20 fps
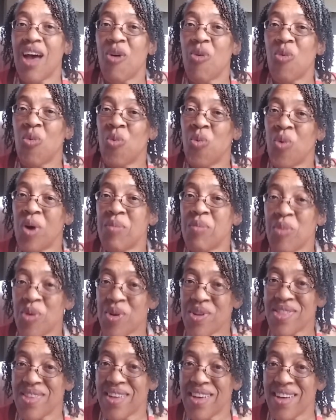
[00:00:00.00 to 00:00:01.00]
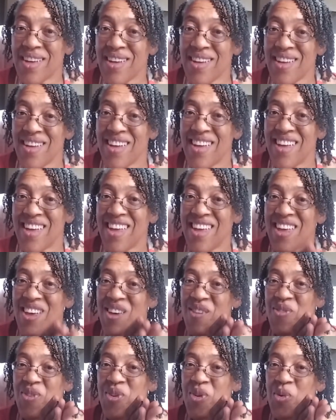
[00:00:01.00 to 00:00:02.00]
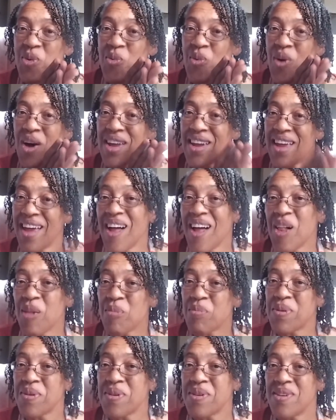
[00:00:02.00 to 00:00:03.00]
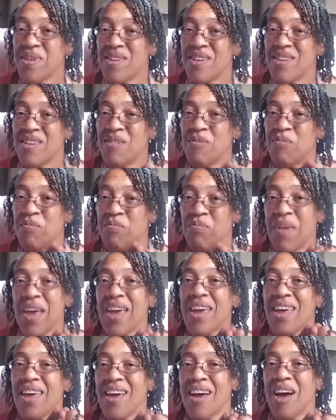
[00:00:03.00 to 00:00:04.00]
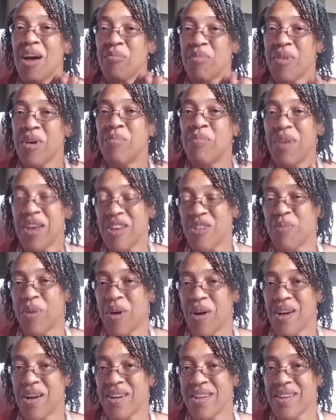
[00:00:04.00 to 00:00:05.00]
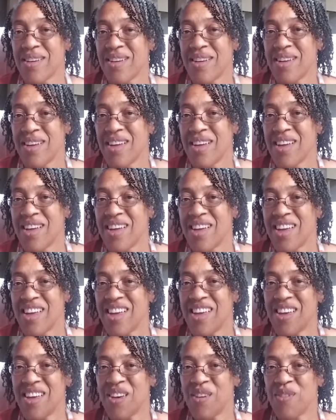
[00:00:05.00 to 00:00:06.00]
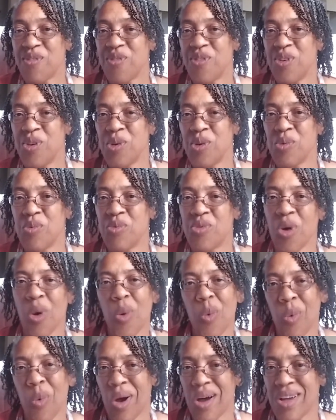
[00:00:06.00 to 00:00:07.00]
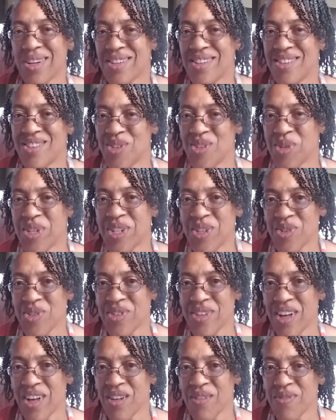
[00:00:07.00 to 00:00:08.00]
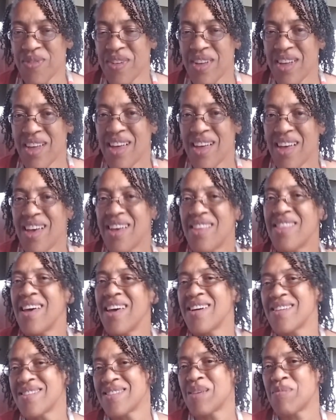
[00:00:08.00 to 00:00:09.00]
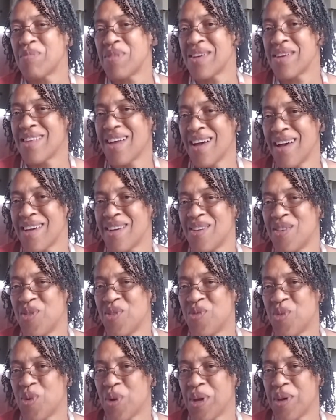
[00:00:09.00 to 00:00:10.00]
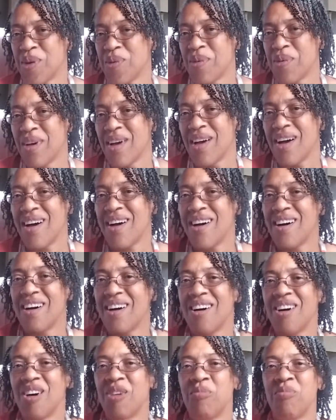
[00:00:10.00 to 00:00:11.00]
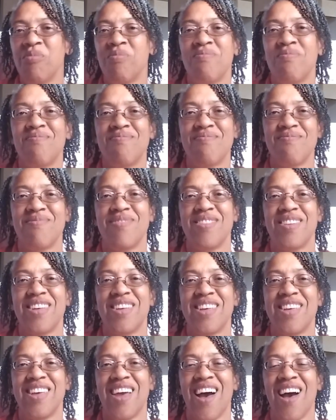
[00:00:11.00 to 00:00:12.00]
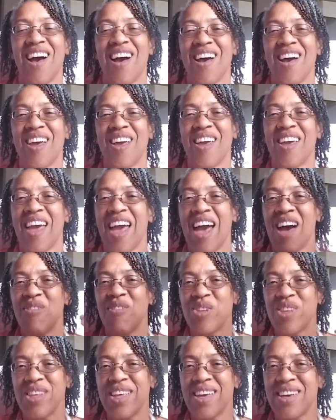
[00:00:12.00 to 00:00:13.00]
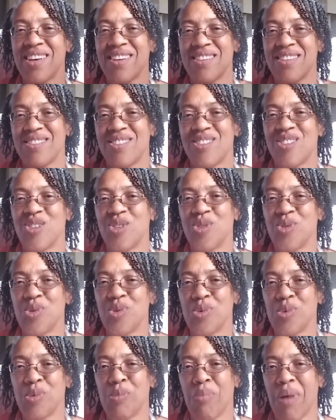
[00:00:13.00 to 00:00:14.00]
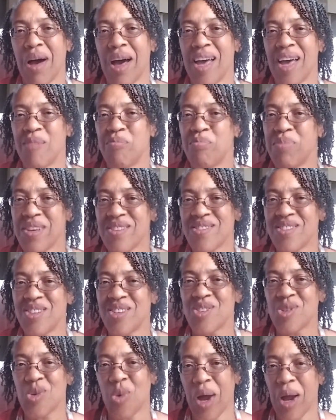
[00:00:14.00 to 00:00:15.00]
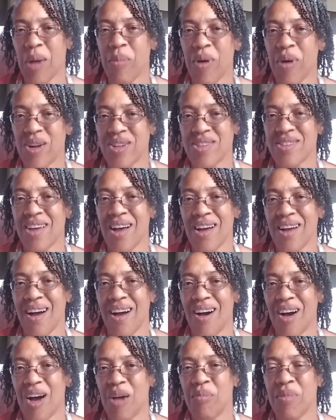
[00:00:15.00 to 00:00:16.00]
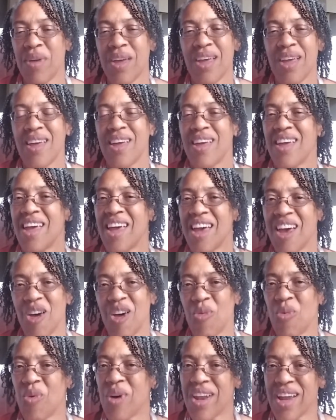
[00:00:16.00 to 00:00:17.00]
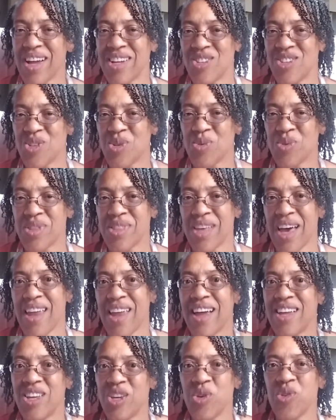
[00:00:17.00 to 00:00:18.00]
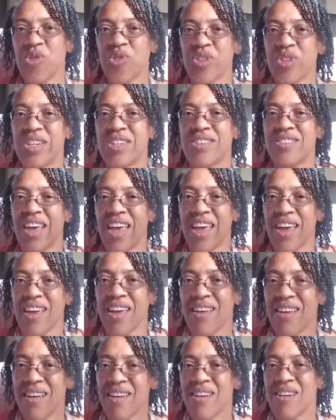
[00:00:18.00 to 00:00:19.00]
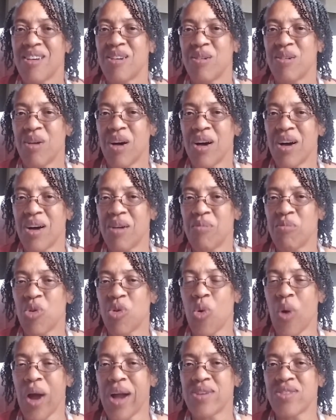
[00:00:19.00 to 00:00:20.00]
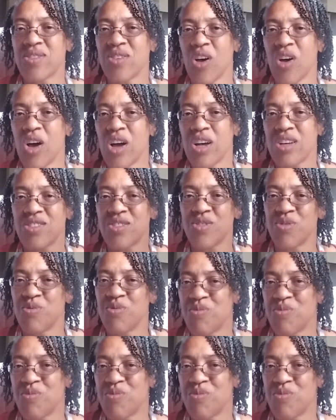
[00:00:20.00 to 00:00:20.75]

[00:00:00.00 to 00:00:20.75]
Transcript: One more thing, if you want help making up a bass part, if you don't want to do it yourself, that is something that I can do for you. I have a link to my business, choirparts.com, and what I do with that, I usually take choir songs